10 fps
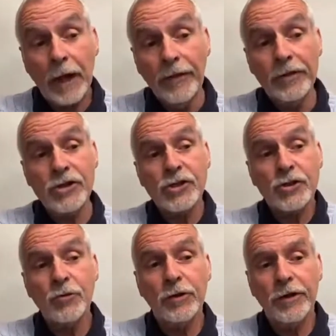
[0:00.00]
and the
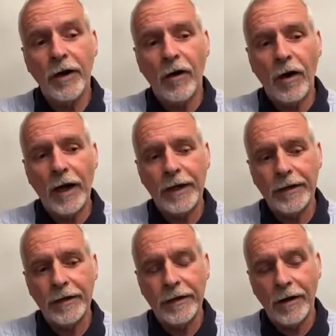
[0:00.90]
sooner that
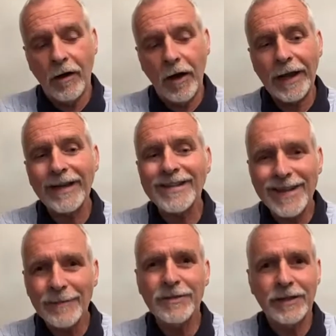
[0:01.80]
I
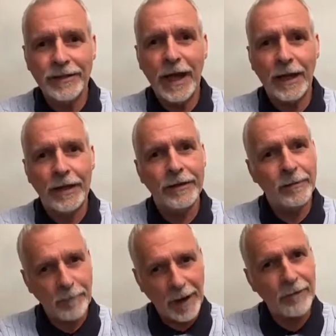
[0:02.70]
accepted that,
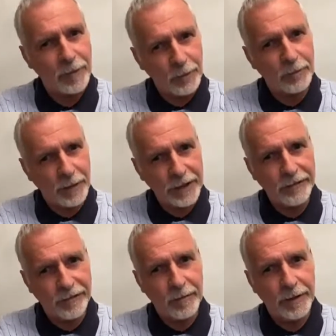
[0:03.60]
the better it would be
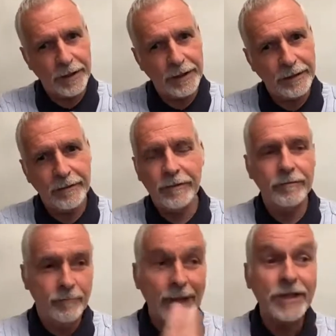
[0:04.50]
for me
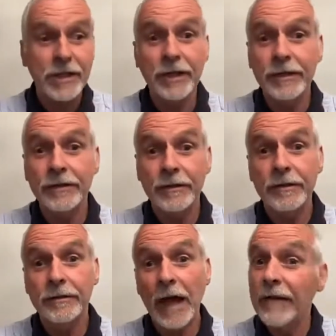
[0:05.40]
mentally
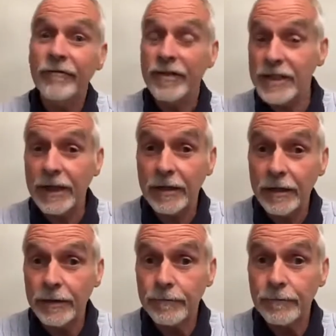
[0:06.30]
and
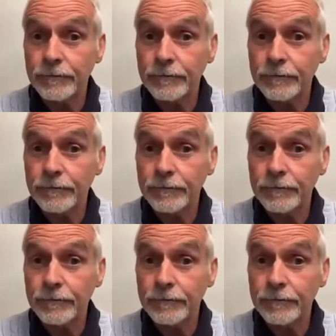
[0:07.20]
physically.